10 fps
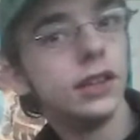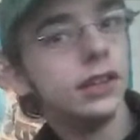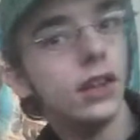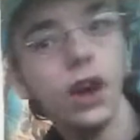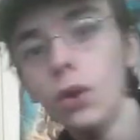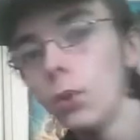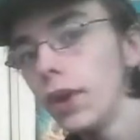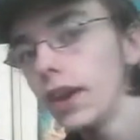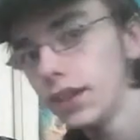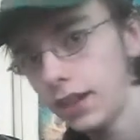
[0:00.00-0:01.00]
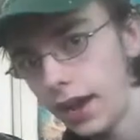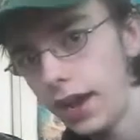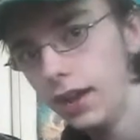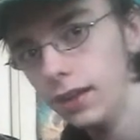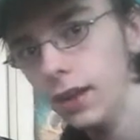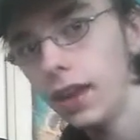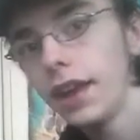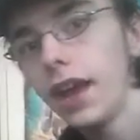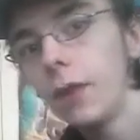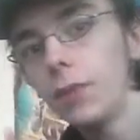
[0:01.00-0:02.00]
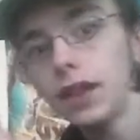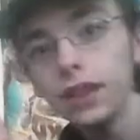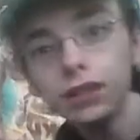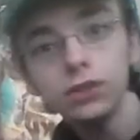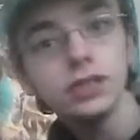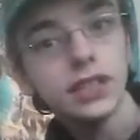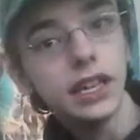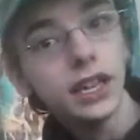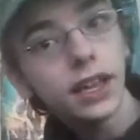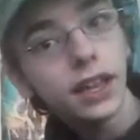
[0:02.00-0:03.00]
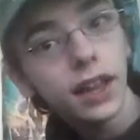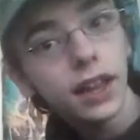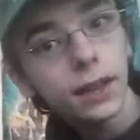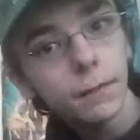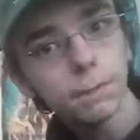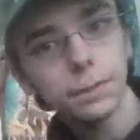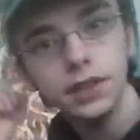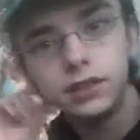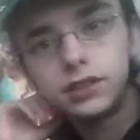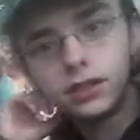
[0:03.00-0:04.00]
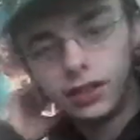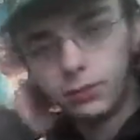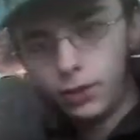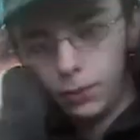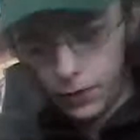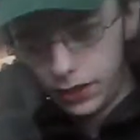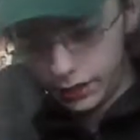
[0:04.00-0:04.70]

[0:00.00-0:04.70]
ain't no way in hell am I letting you see this stain pop out